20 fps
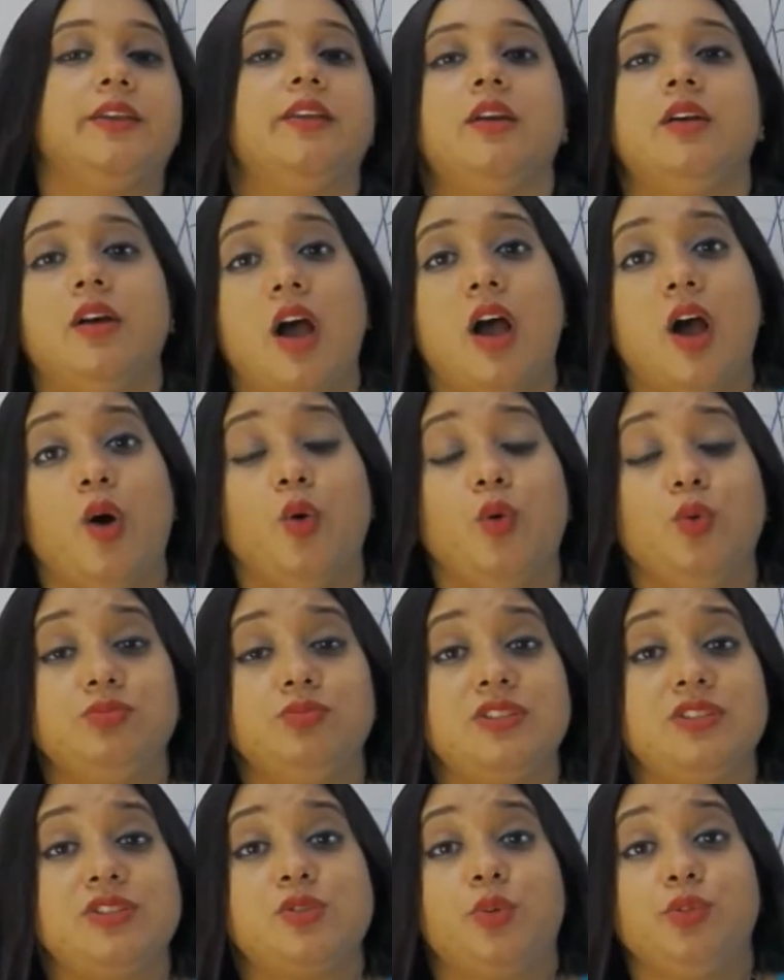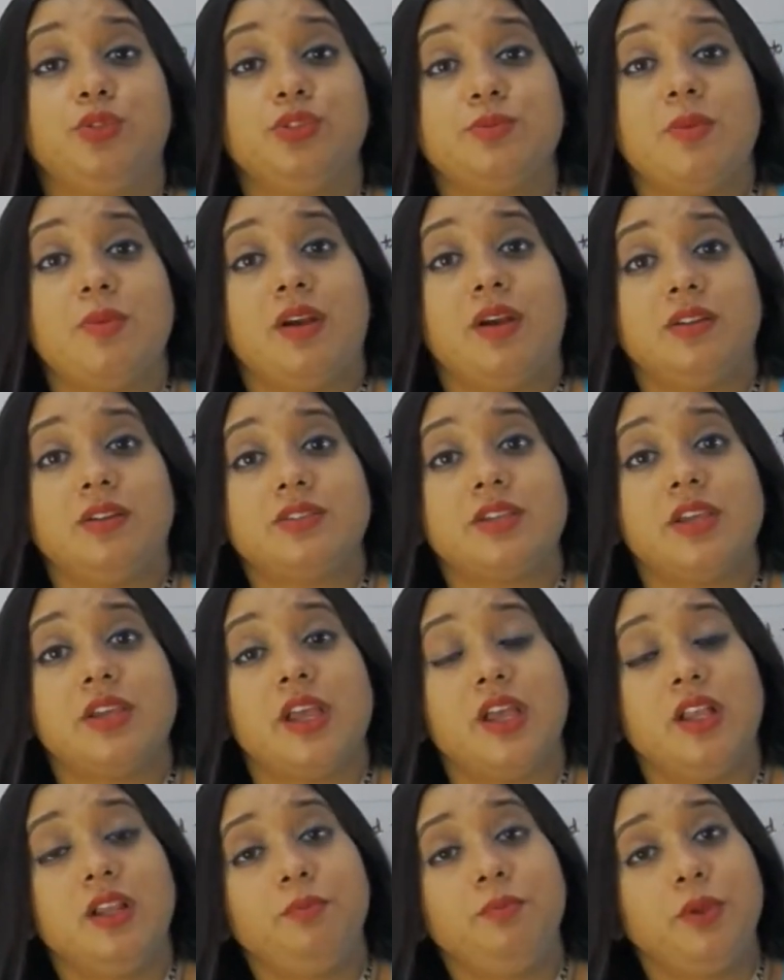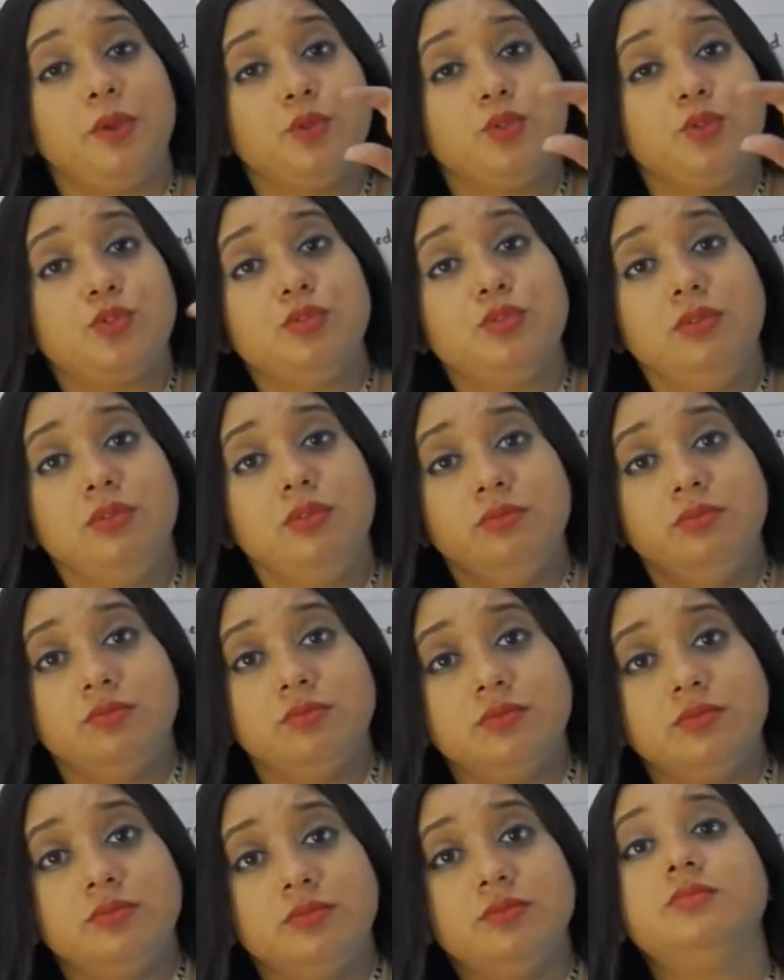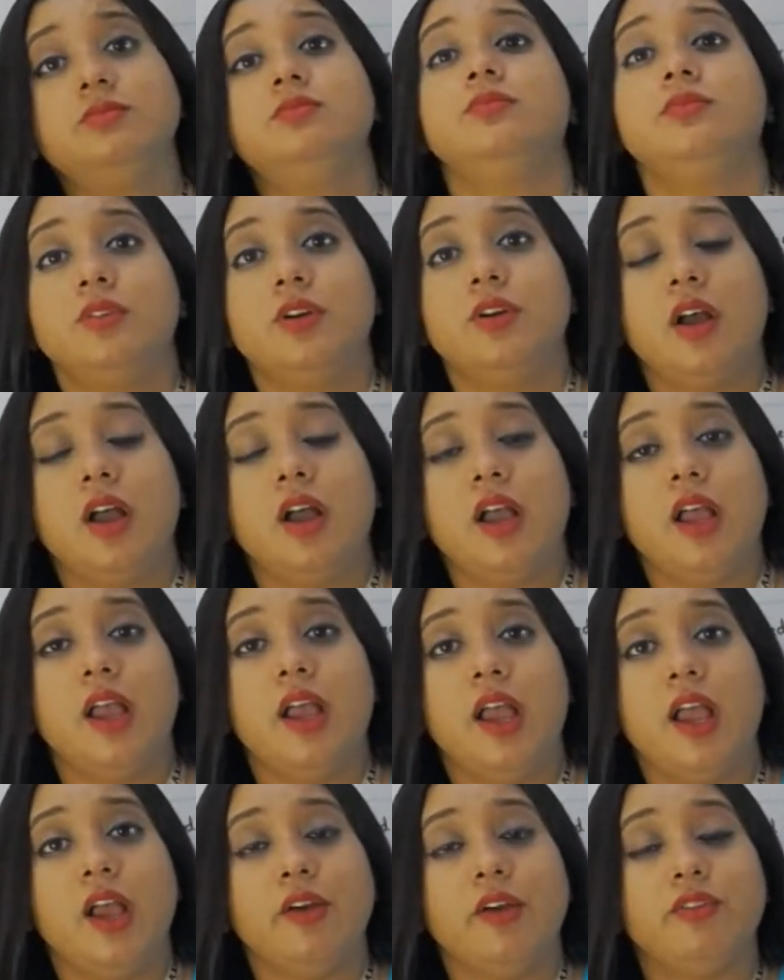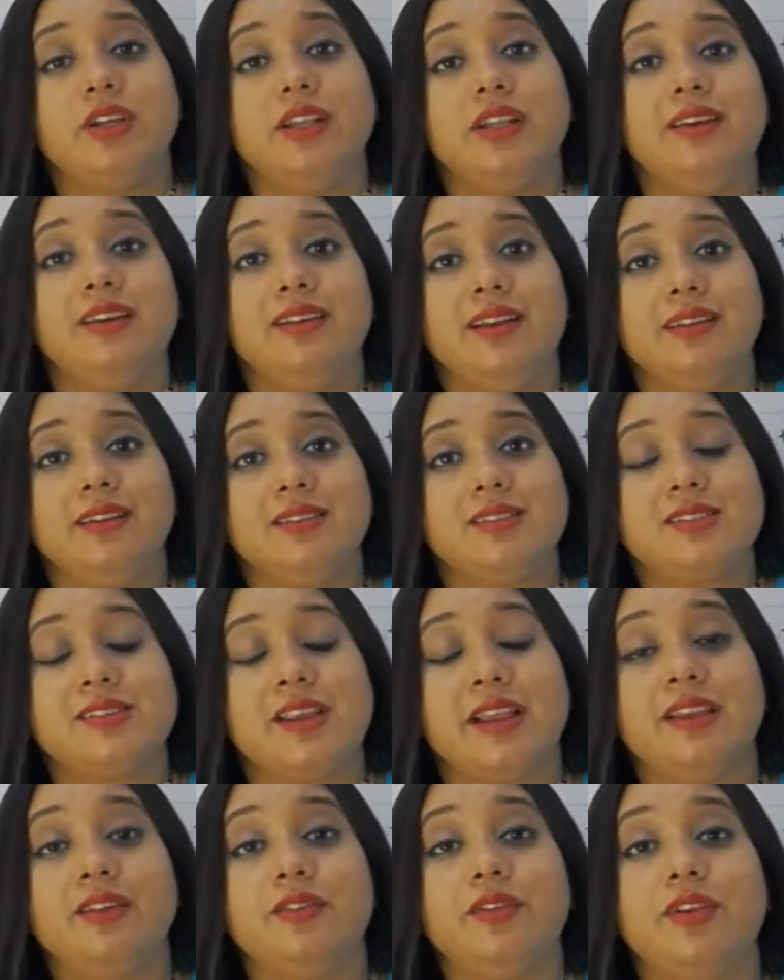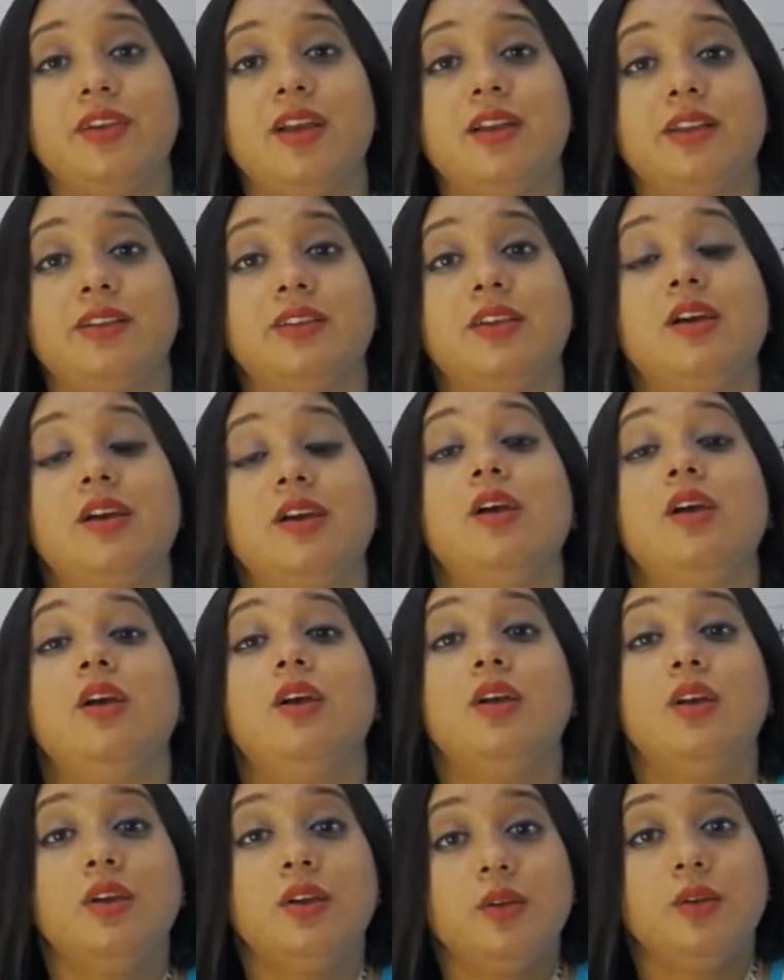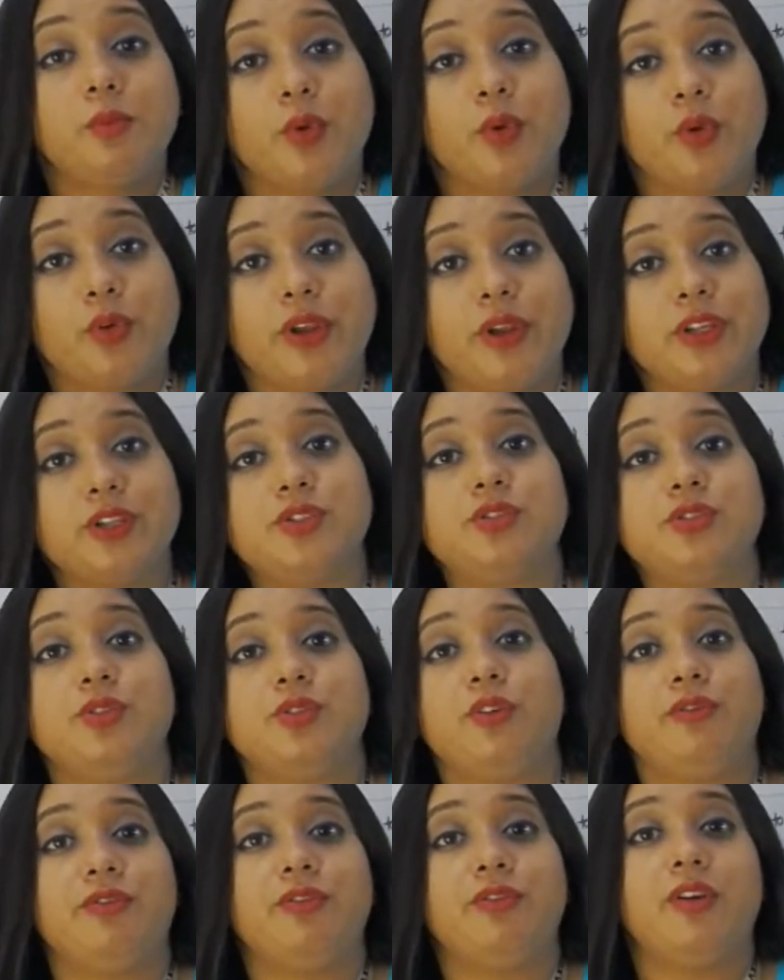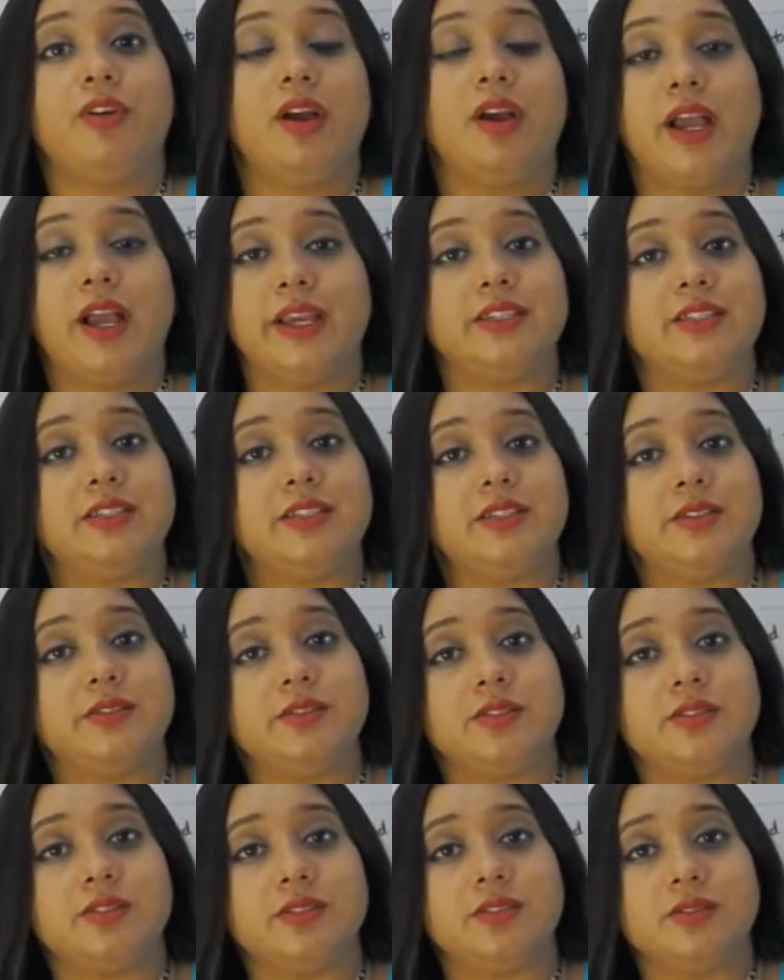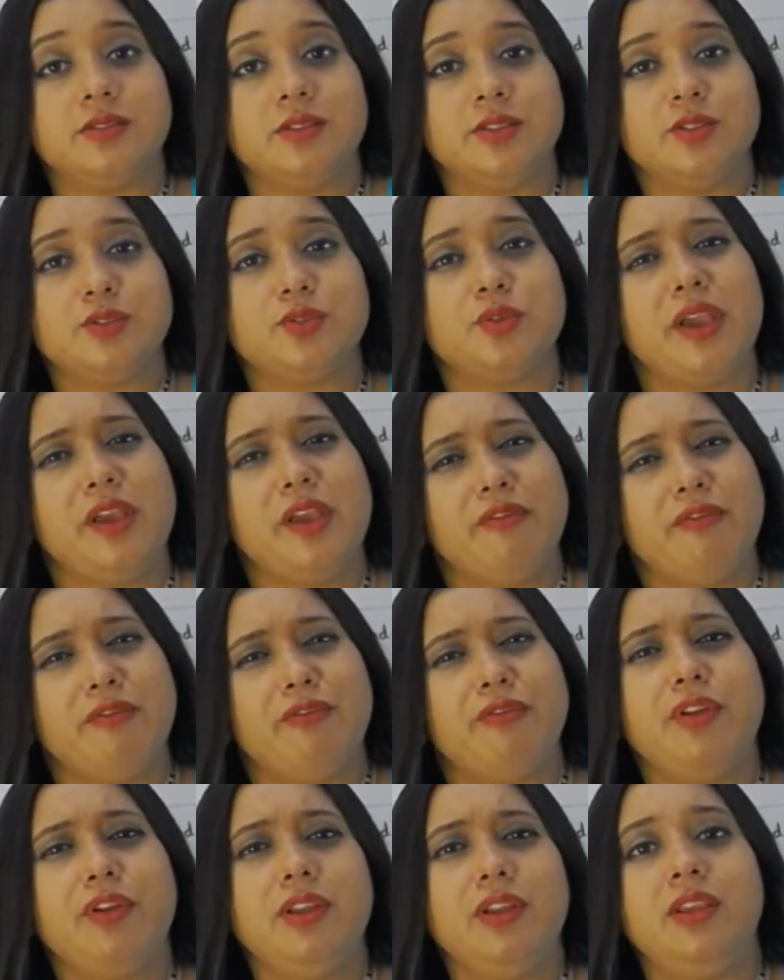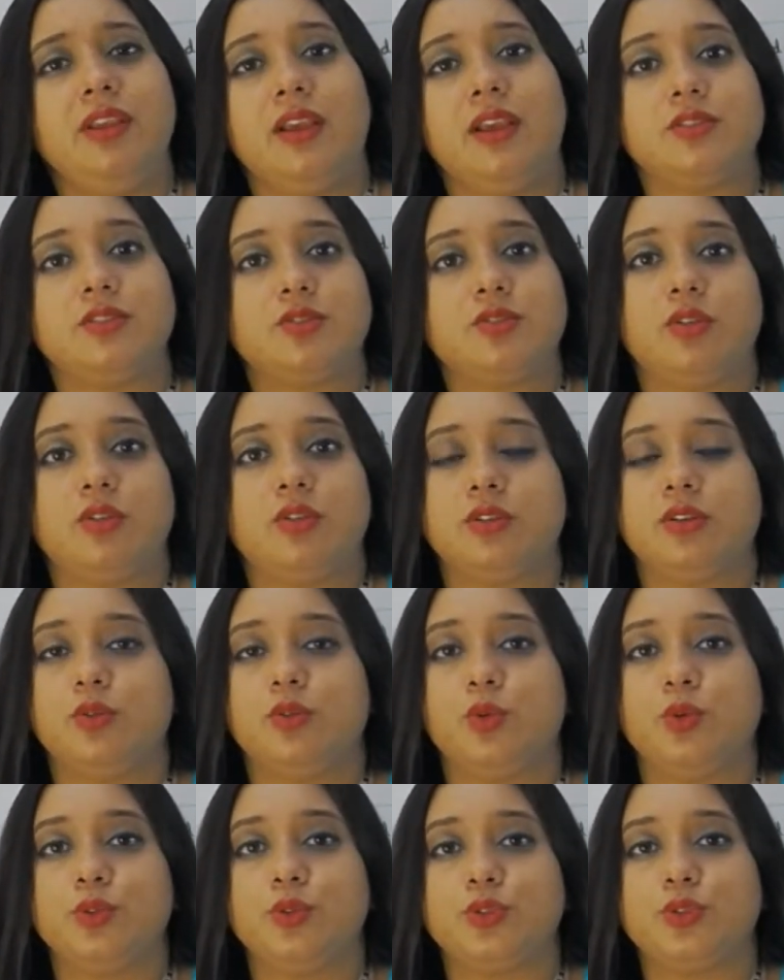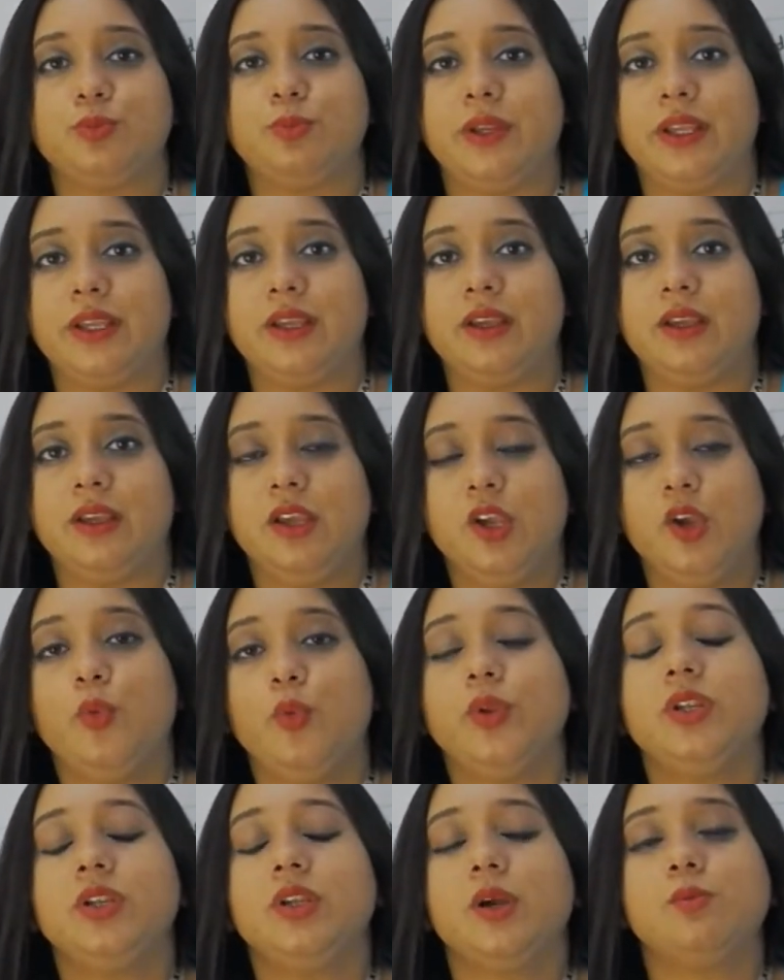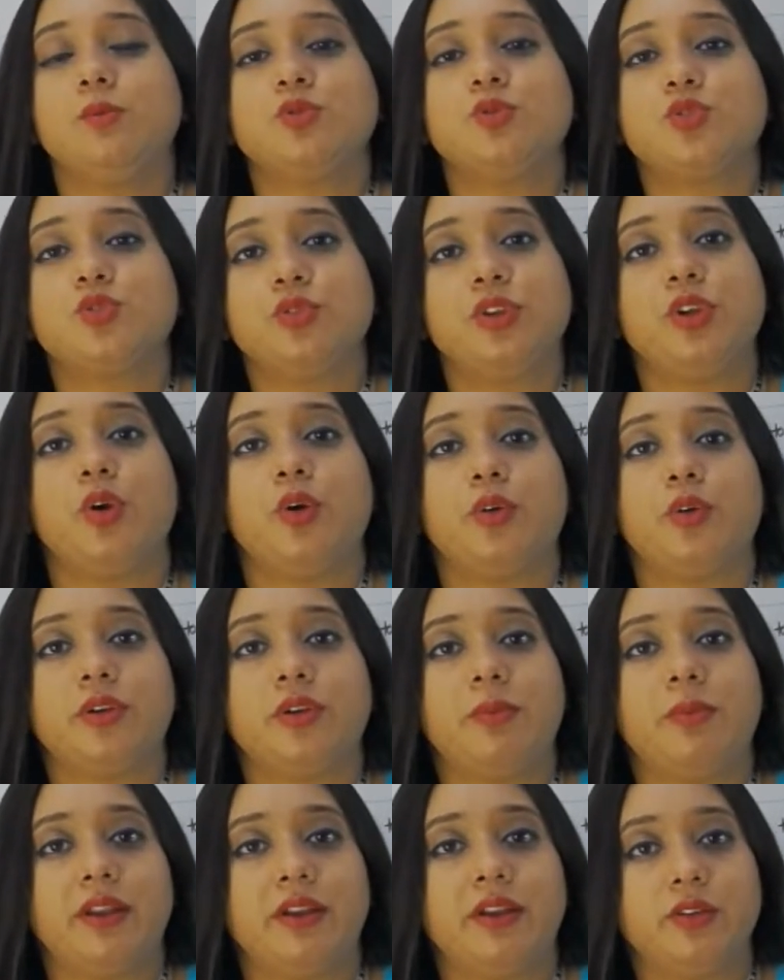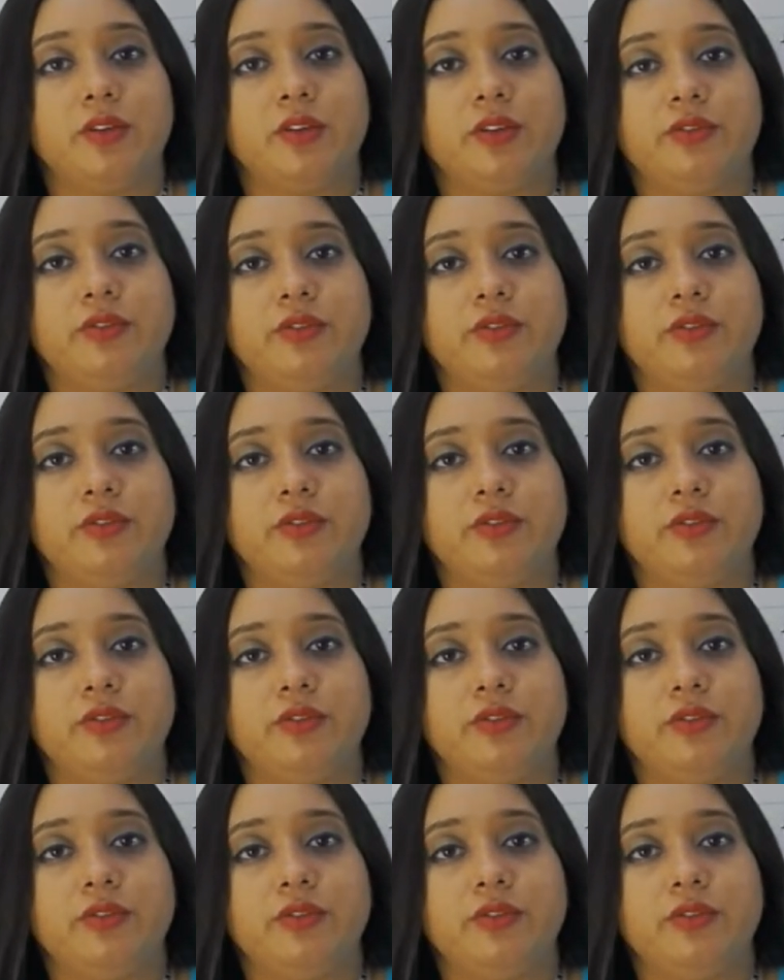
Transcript: How discourse markers help you to have a clear understanding regarding the progression of ideas. So everything has got a role to play when it comes to reordered paragraph.